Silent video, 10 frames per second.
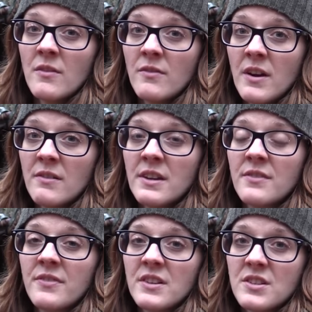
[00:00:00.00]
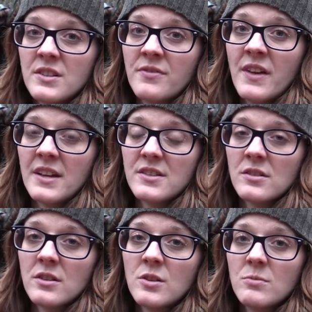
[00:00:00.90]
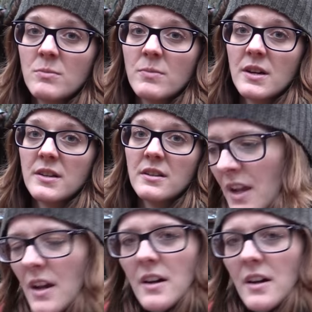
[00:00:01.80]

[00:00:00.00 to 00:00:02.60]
very efficient effects on the human body.